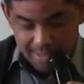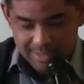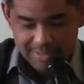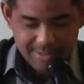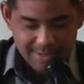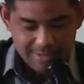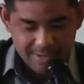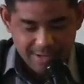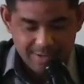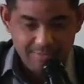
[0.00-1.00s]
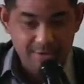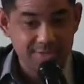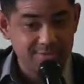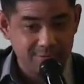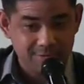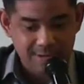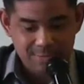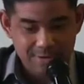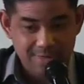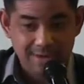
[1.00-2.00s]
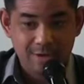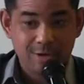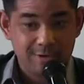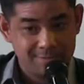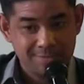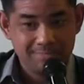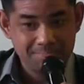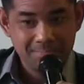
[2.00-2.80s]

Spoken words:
he said, first of all, I want to thank God.